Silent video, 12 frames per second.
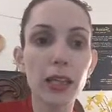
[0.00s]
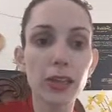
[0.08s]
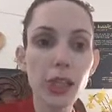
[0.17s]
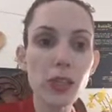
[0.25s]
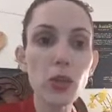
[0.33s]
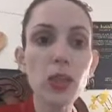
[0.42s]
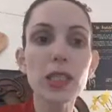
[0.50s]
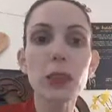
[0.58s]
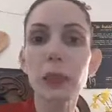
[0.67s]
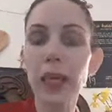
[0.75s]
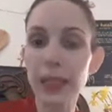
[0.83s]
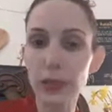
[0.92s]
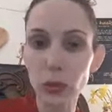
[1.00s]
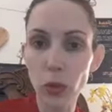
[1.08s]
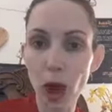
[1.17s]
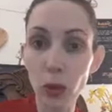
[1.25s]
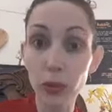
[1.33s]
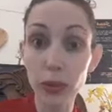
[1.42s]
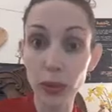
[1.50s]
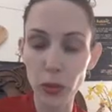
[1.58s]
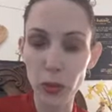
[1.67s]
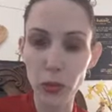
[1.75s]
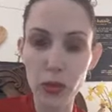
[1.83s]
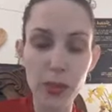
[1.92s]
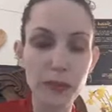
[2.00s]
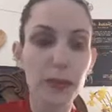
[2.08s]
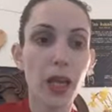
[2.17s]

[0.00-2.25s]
just to explain you how it goes.